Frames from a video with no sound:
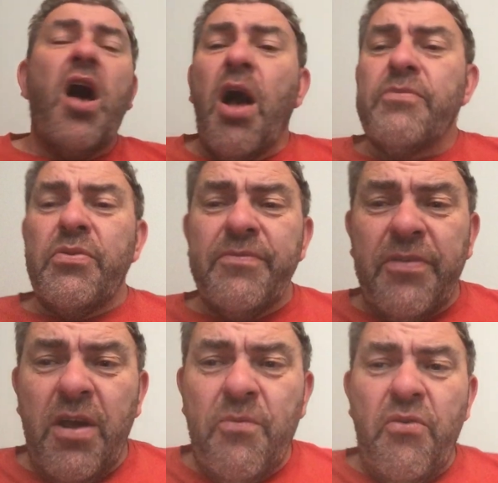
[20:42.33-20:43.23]
I'm doing
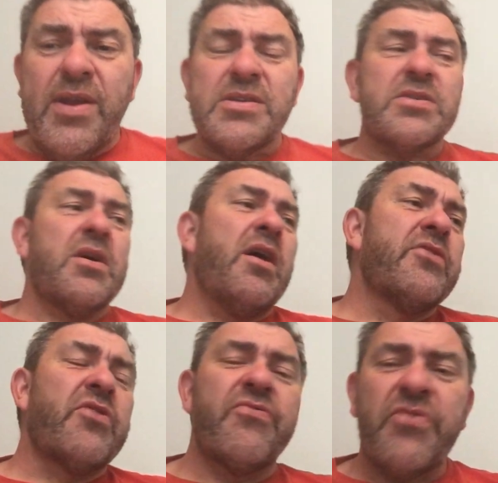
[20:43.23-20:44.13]
far more
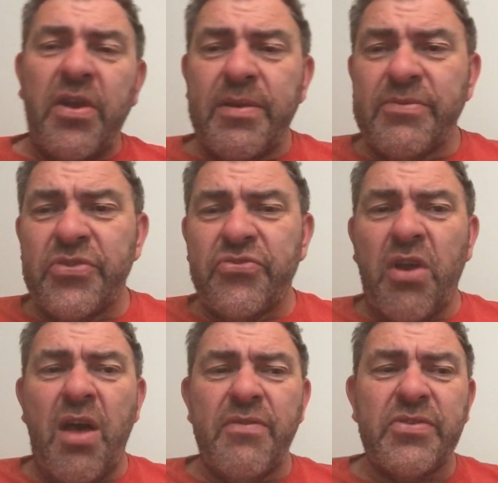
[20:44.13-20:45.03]
exercise. I've signed up to
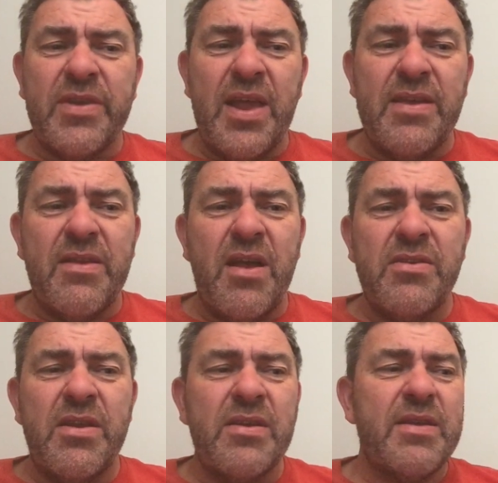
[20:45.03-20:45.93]
Strava to get it done,
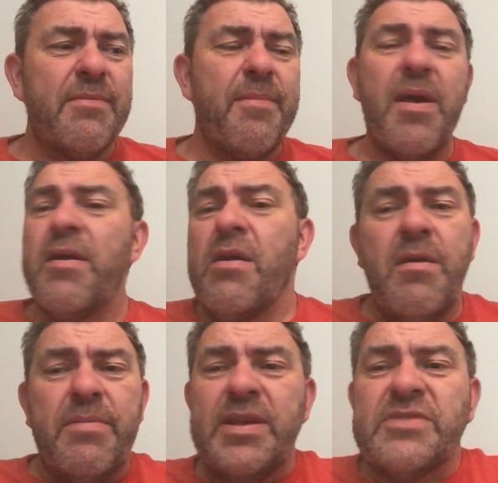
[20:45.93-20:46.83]
to get me a bit.
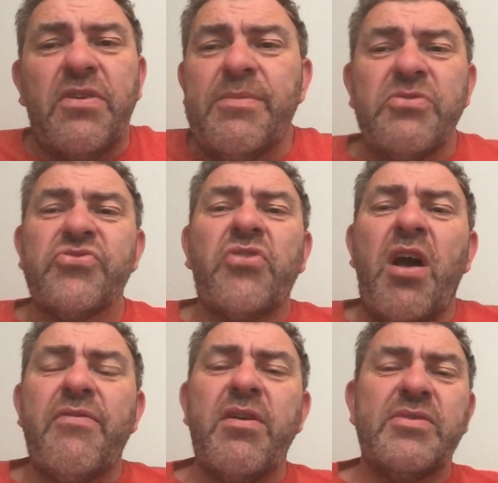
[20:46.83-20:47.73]
Please follow me on
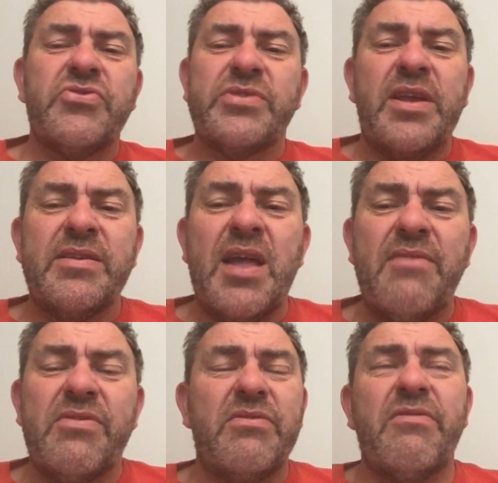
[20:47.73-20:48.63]
Strava. It's just Ian
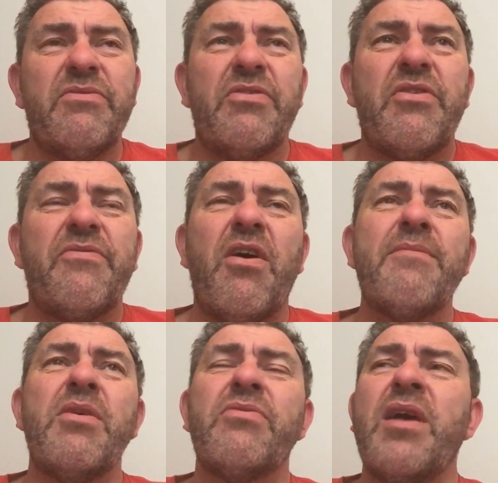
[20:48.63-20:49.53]
Davis, and you should find
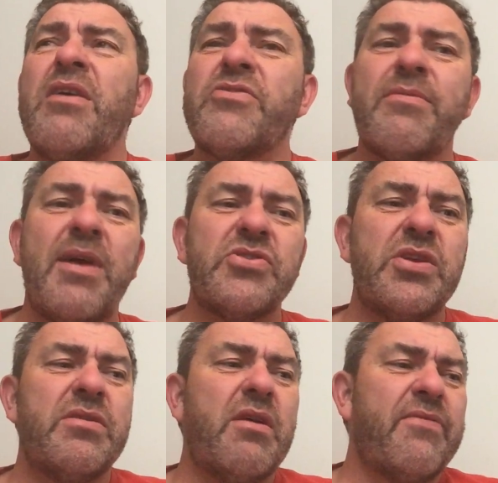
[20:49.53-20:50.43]
me on there, I should
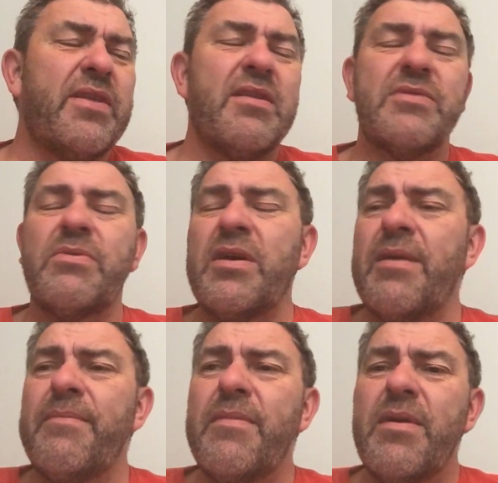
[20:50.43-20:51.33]
imagine. I think that's what
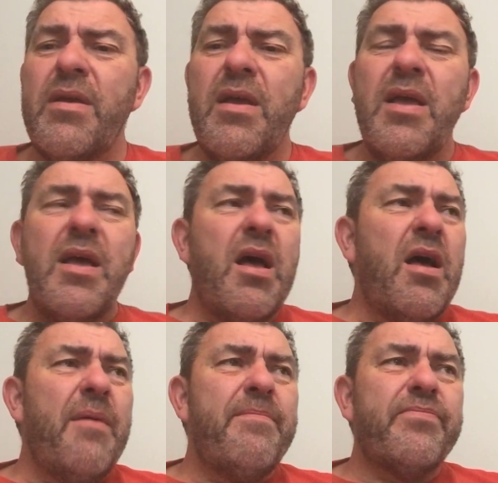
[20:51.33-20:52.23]
I
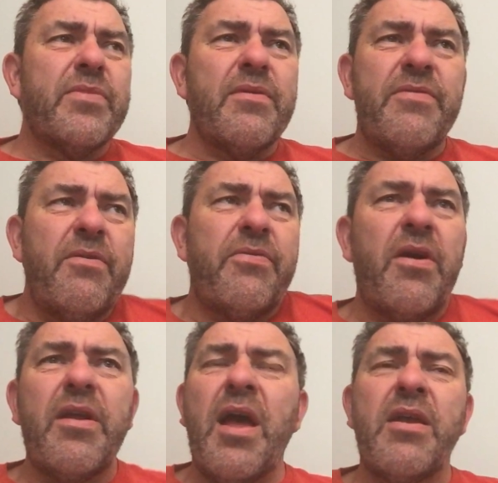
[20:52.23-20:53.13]
am. Feel
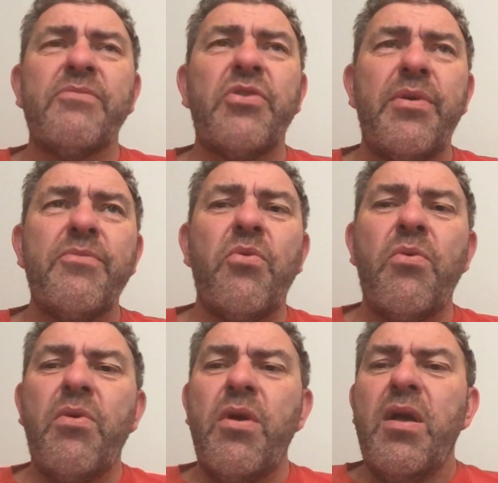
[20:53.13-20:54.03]
free, and I'm doing
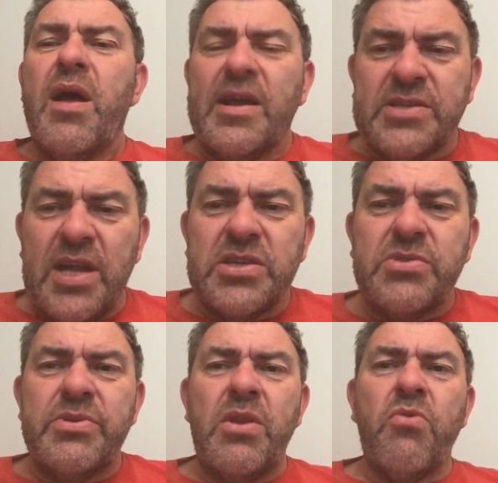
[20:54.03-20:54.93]
more. I started
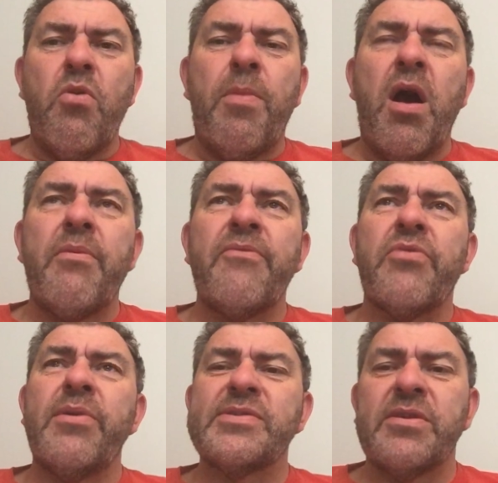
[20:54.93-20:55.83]
doing the local park run
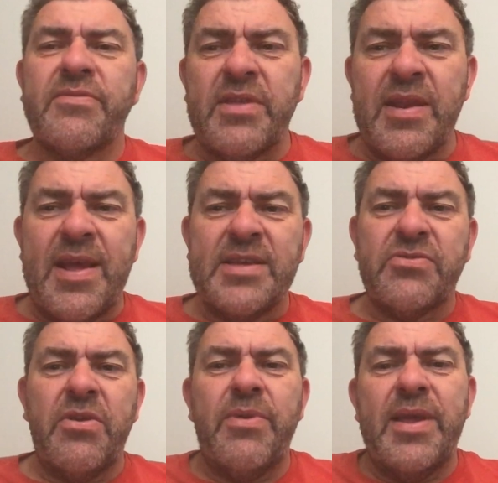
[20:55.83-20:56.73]
3 weeks ago, and I've done the last
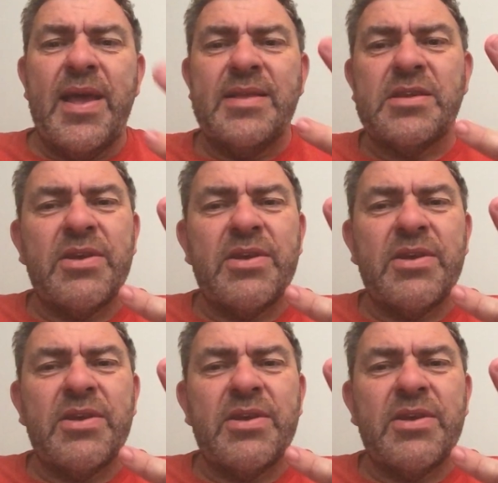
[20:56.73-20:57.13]
3 weekends.